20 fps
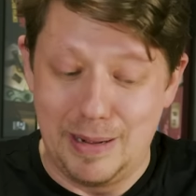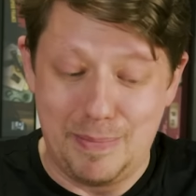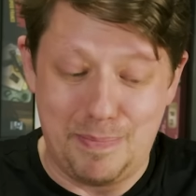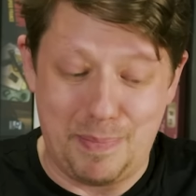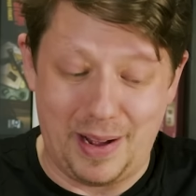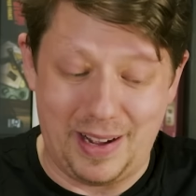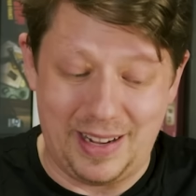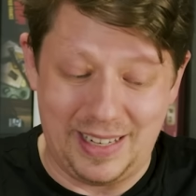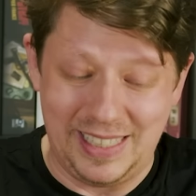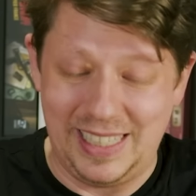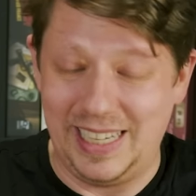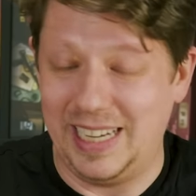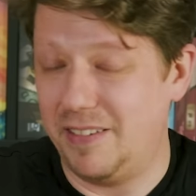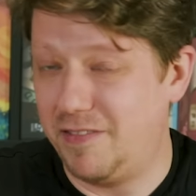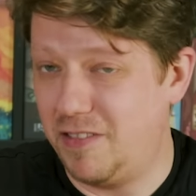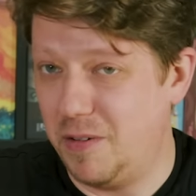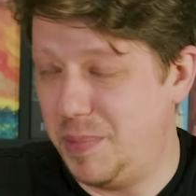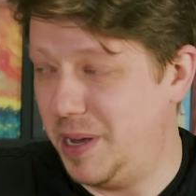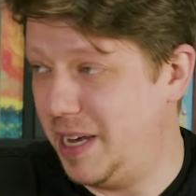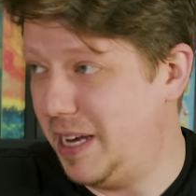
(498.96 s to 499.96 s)
But yeah,
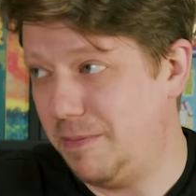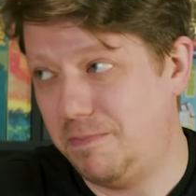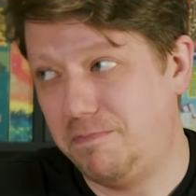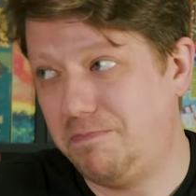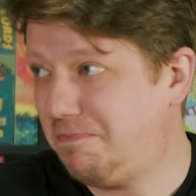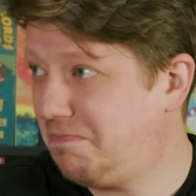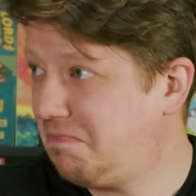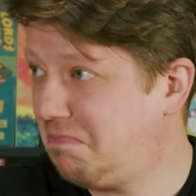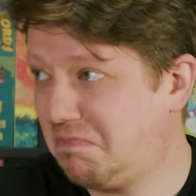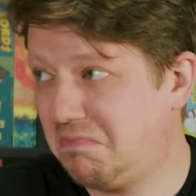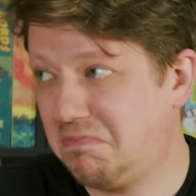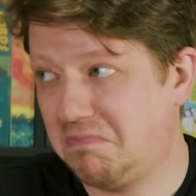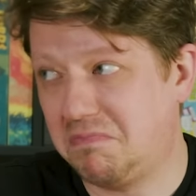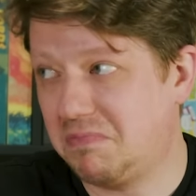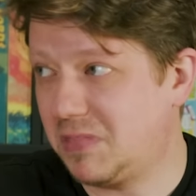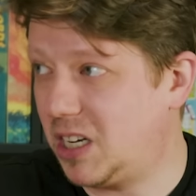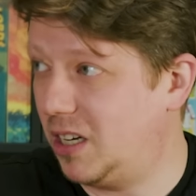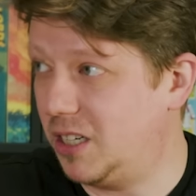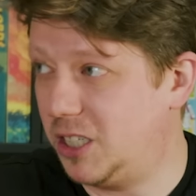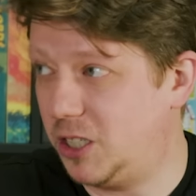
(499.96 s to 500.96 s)
for me,
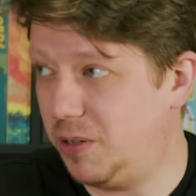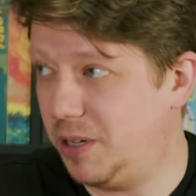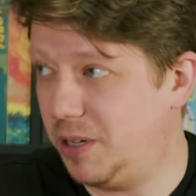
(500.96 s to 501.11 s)
can't do